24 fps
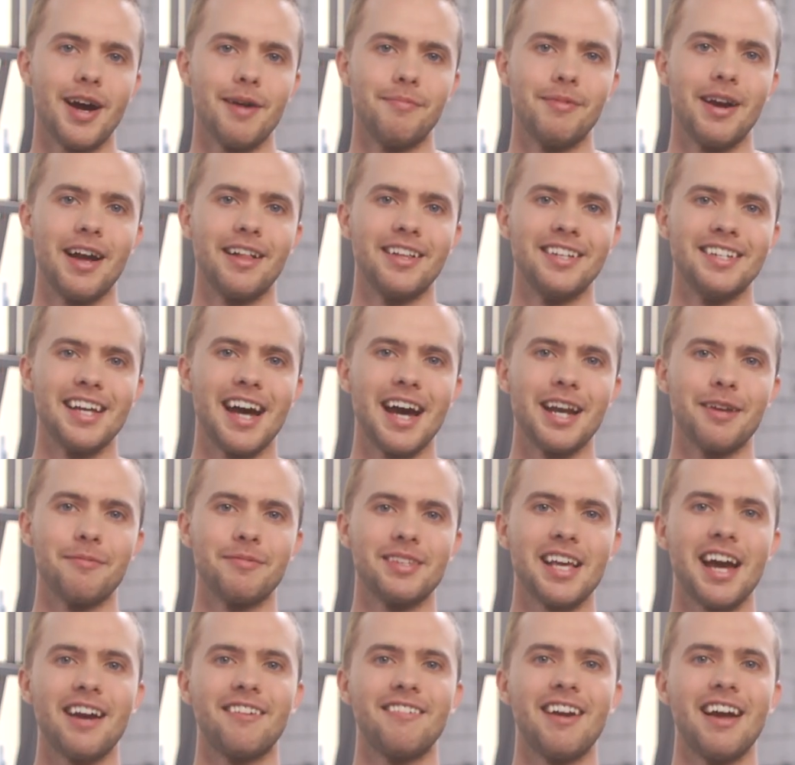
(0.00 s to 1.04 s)
I'm Ryland
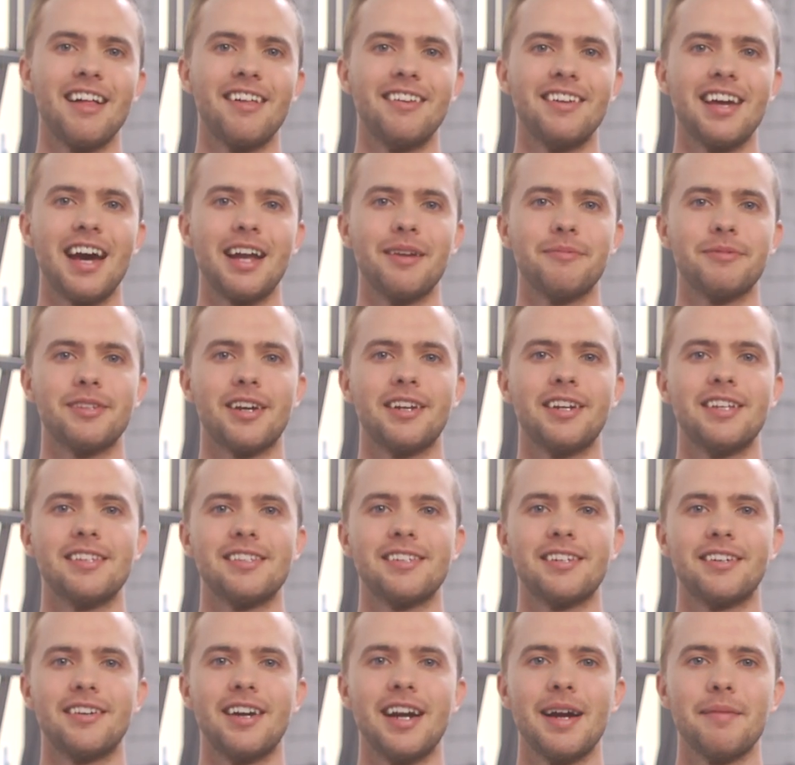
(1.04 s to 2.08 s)
Adams at Ryland Adams on
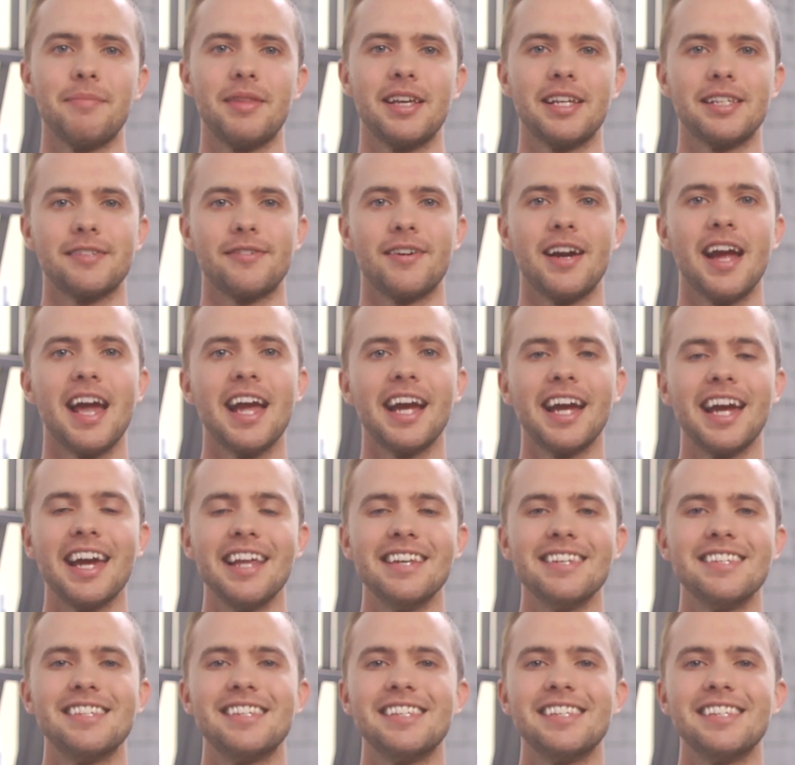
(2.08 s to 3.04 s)
Instagram. Thanks for hanging.